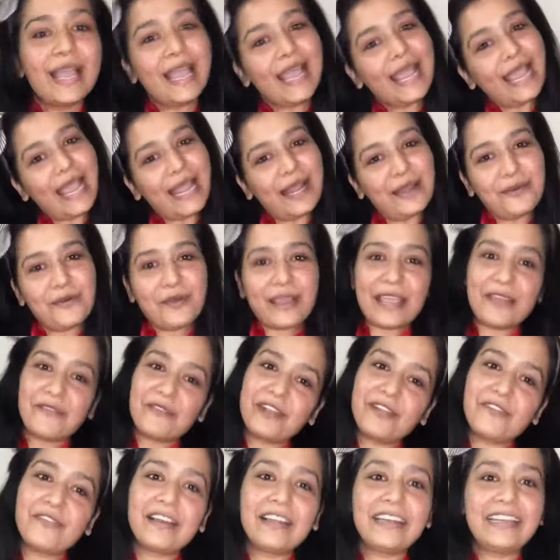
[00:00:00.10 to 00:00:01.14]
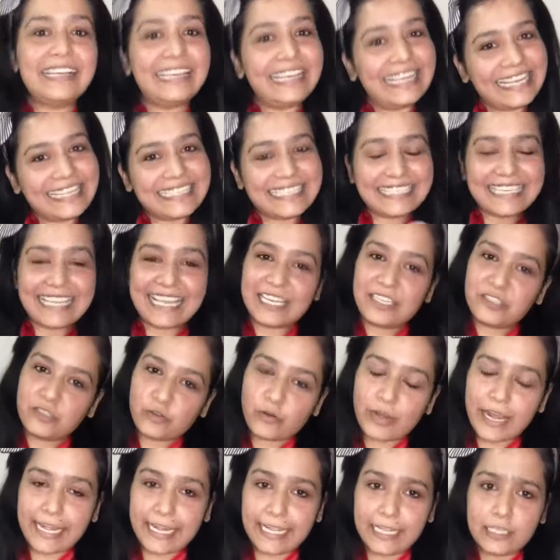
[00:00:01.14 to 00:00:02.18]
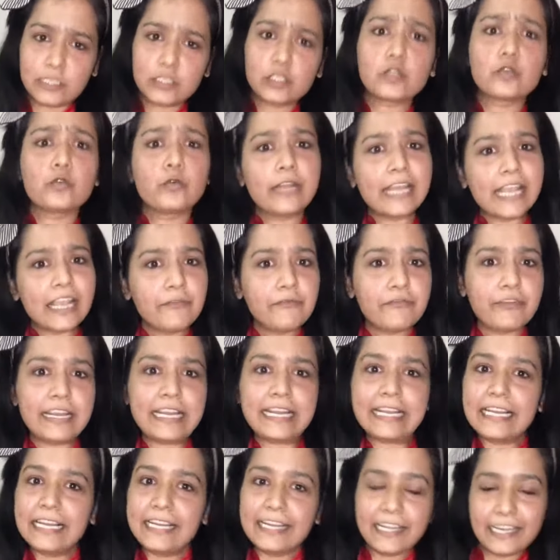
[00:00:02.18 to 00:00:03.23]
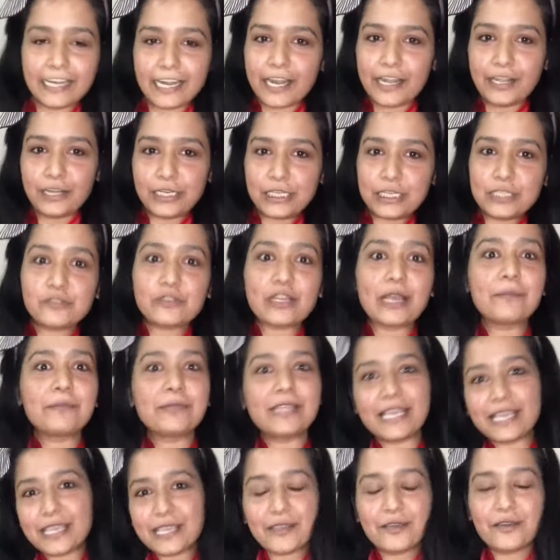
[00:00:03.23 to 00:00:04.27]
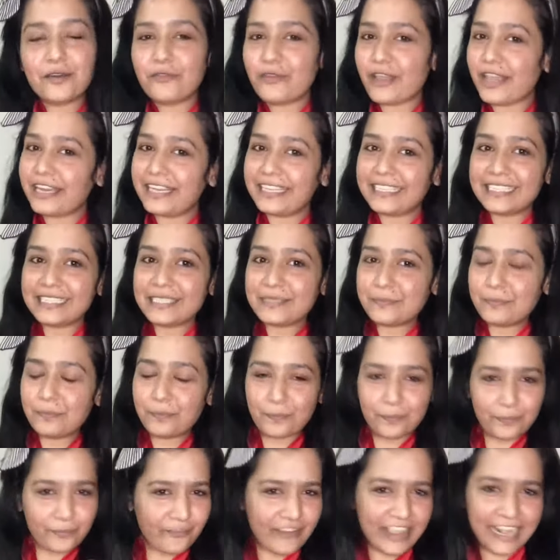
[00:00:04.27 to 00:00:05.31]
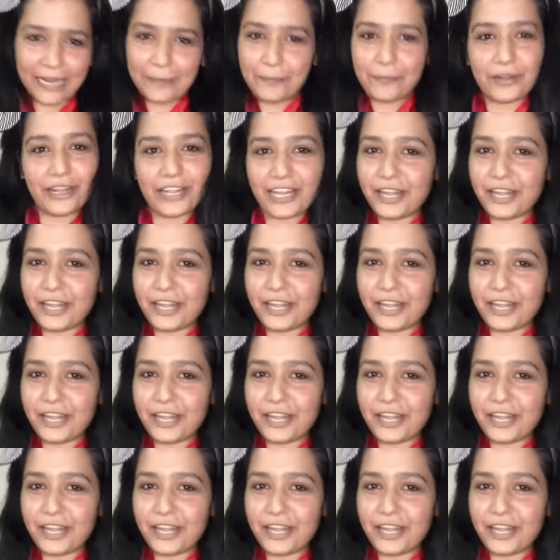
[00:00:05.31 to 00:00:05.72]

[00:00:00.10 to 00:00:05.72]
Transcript: Hello everyone, let's get ready. So today I'm feeling little Indian, so I'm thinking of wearing this very pretty